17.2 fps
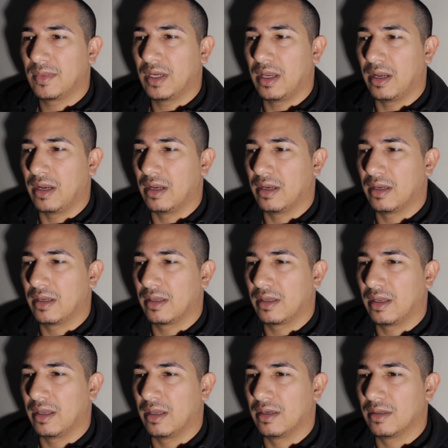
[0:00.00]

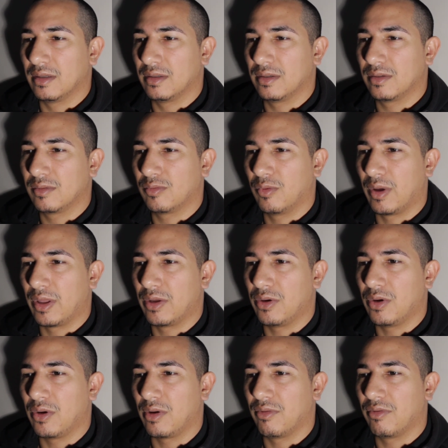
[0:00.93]
and whether
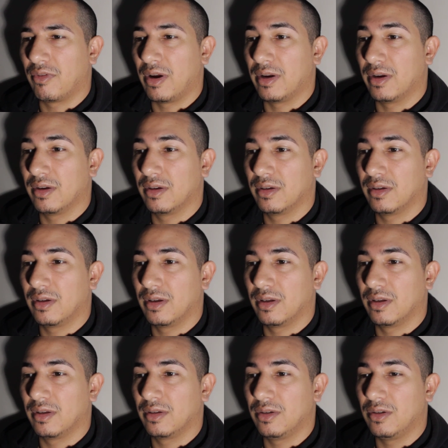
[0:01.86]
you can find
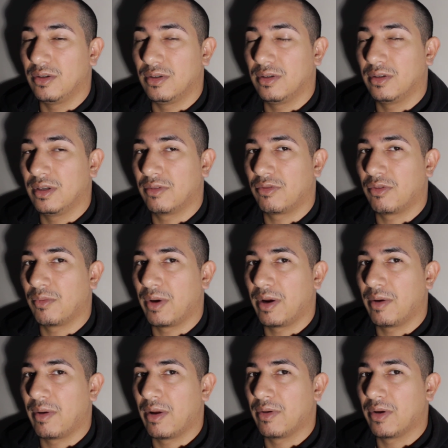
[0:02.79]
a different
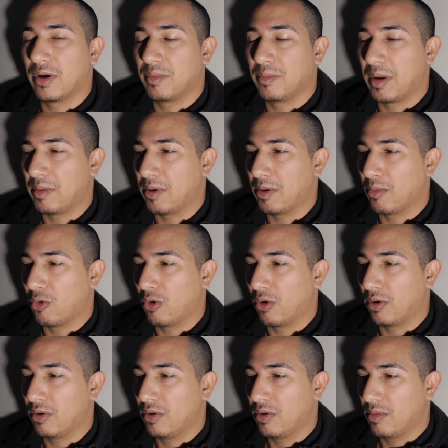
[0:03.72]
way around it, maybe a
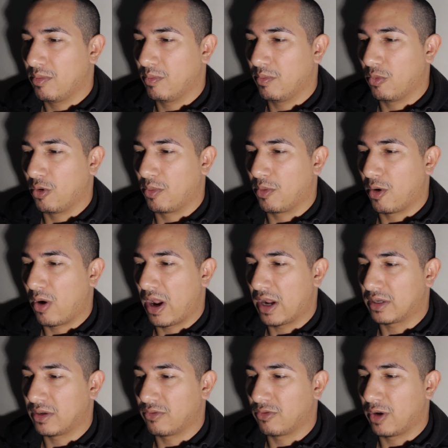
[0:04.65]
more
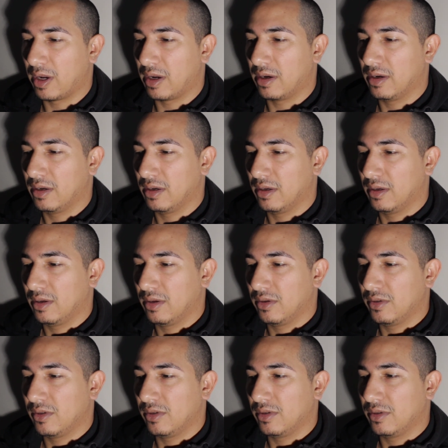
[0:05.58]
proactive way.
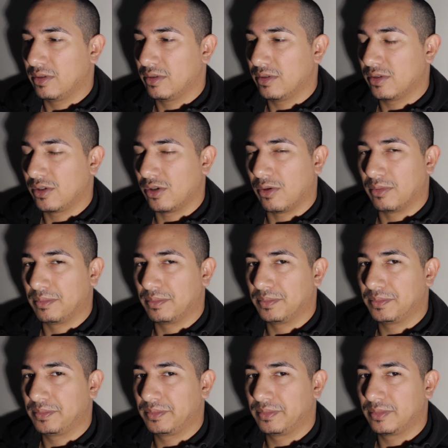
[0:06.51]
So
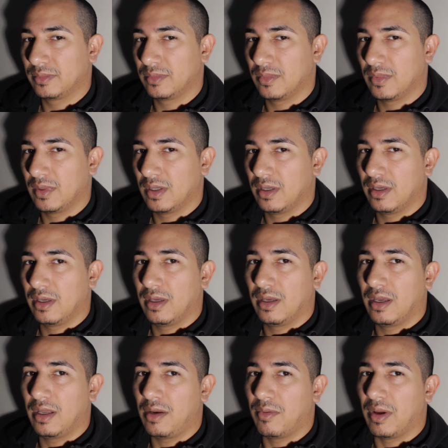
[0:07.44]

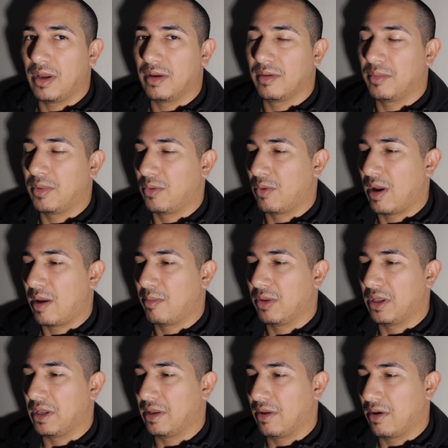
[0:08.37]
anyway, I've been
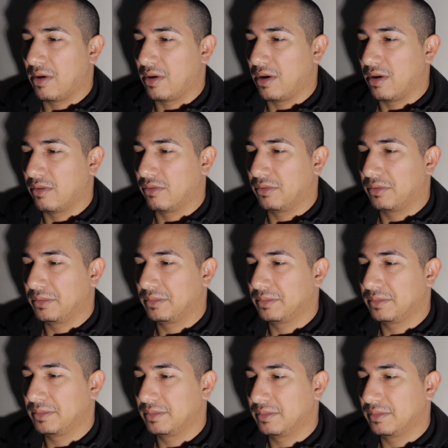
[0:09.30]
rambling long enough.
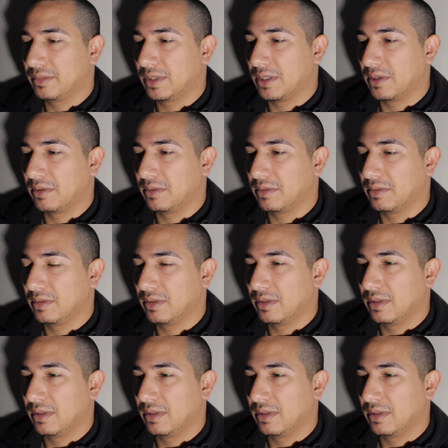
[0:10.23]
So